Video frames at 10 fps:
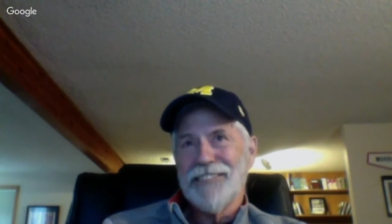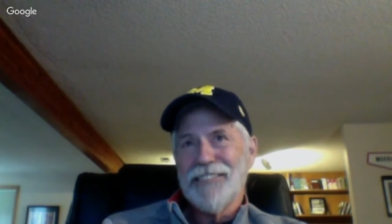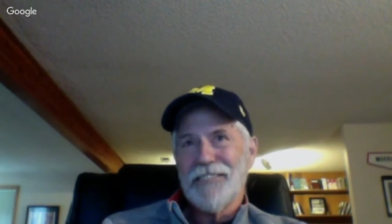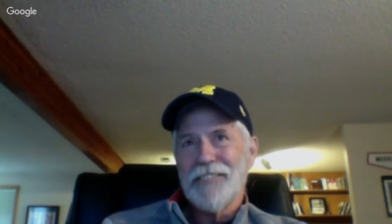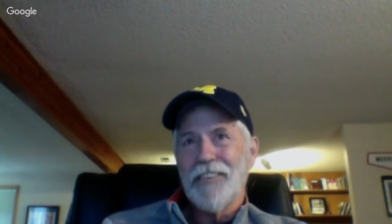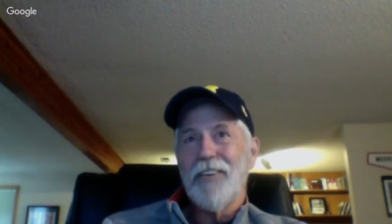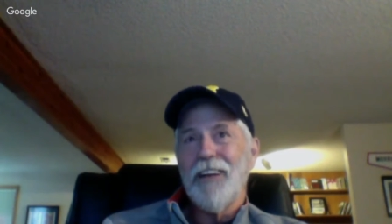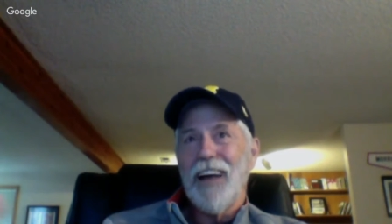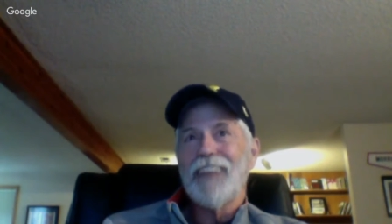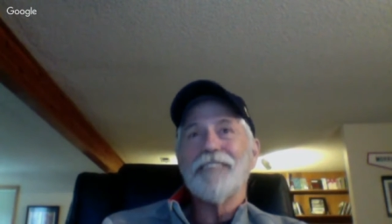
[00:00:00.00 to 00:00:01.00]
So
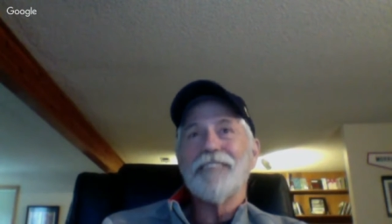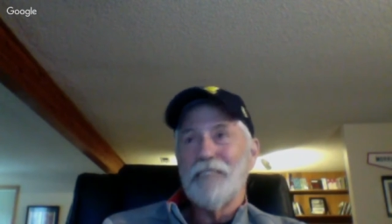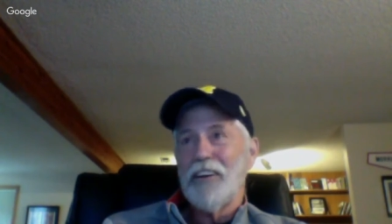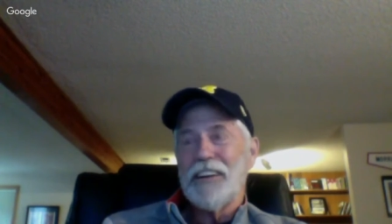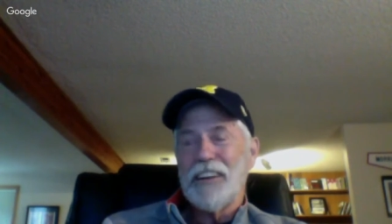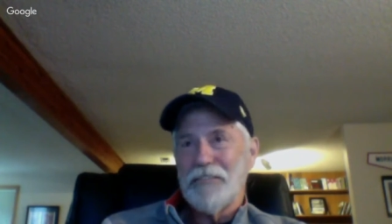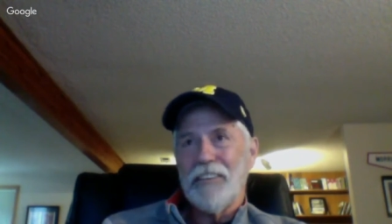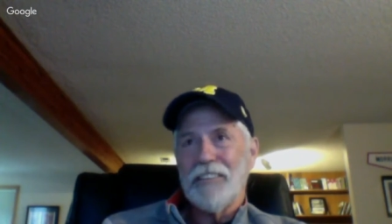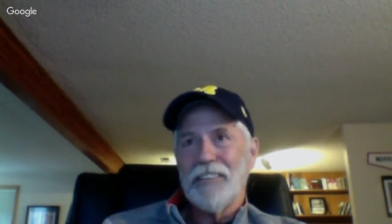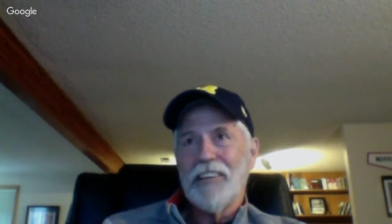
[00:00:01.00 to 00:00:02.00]
like very different.
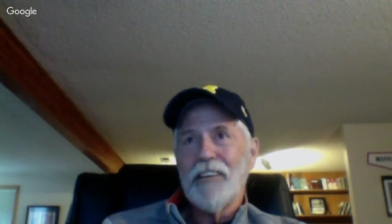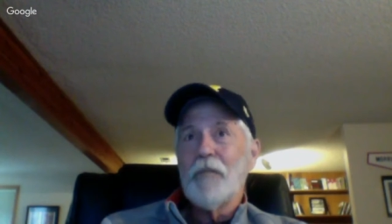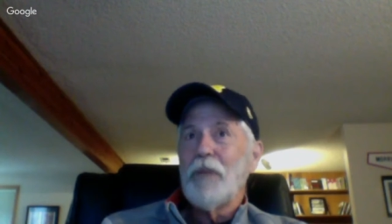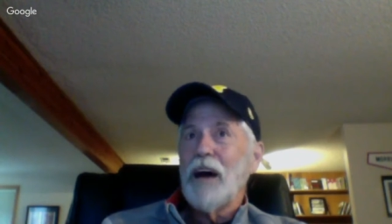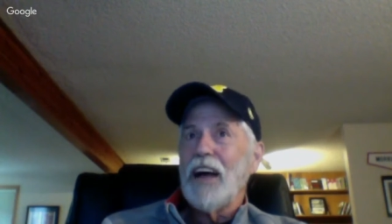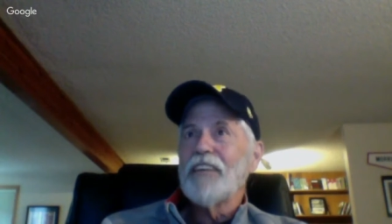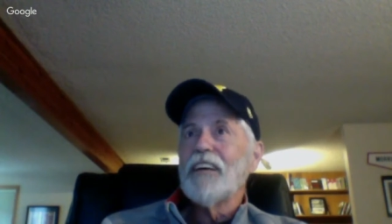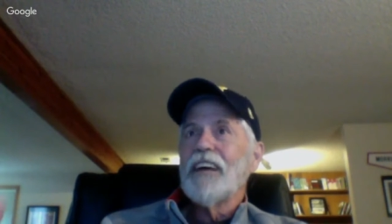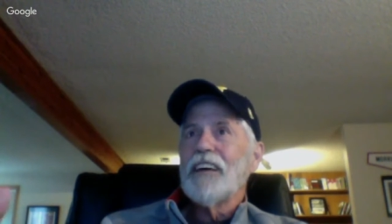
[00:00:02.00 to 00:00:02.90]
But